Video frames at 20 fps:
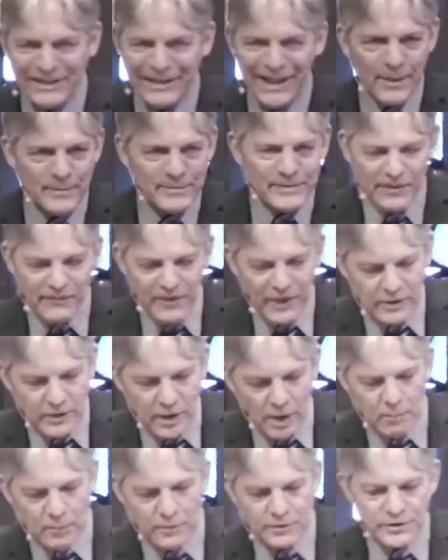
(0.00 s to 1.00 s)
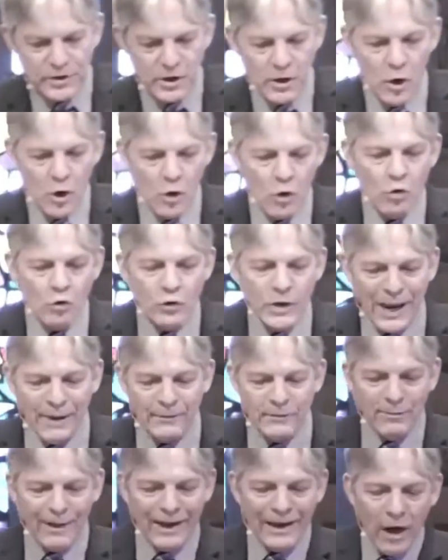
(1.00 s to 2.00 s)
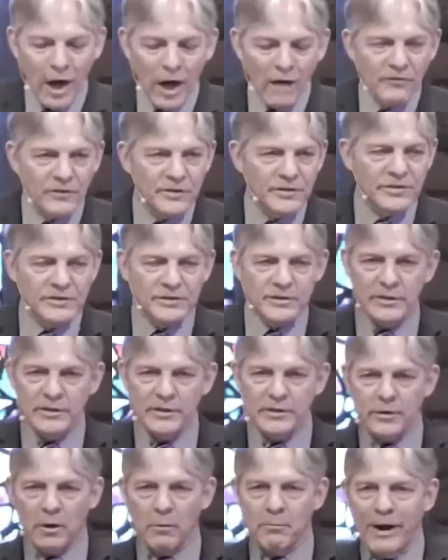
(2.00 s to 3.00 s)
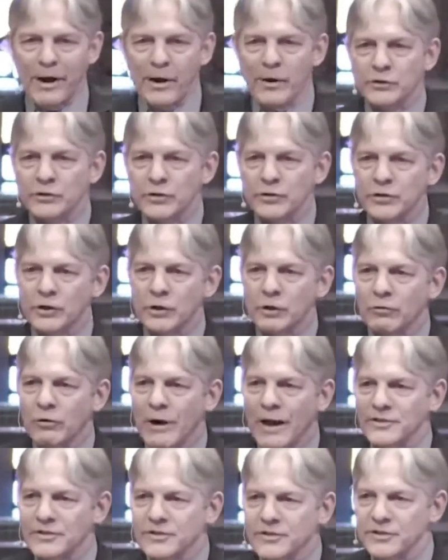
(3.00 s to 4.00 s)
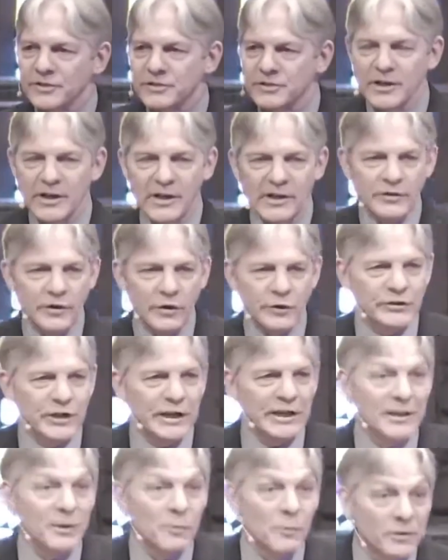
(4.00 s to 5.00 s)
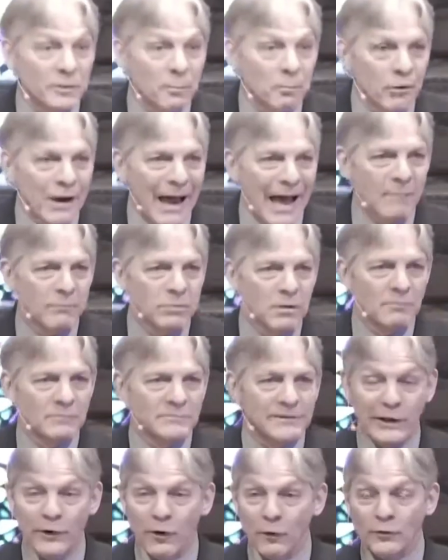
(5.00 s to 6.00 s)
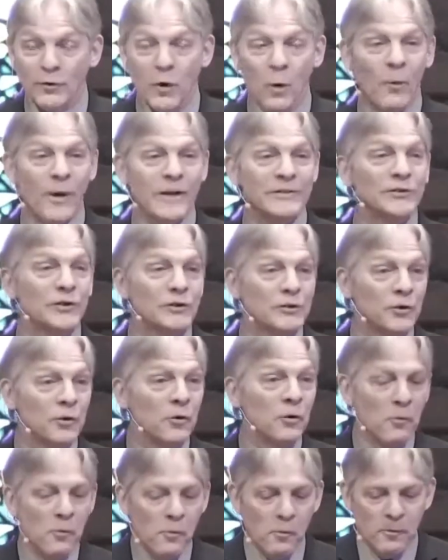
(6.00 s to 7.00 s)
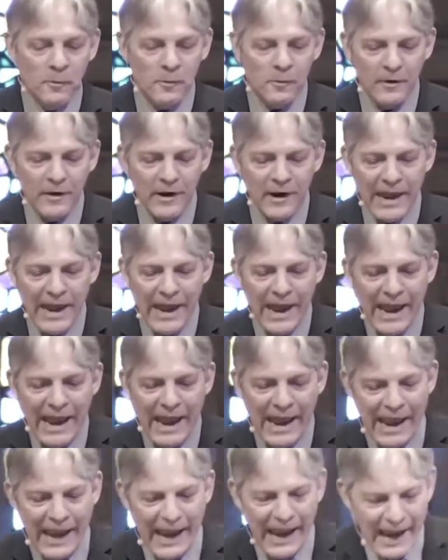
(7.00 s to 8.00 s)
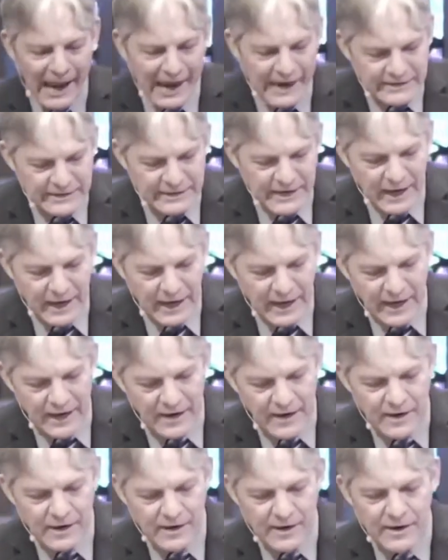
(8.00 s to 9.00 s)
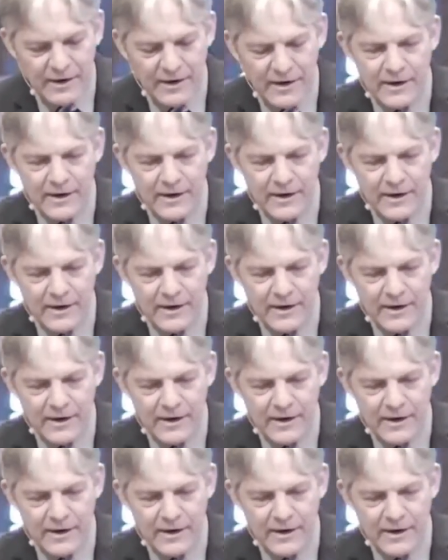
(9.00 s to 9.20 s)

Many times I've had couples who came to my office, their marriage is in crisis, they're dealing with a problem, they don't know what to do, and uh,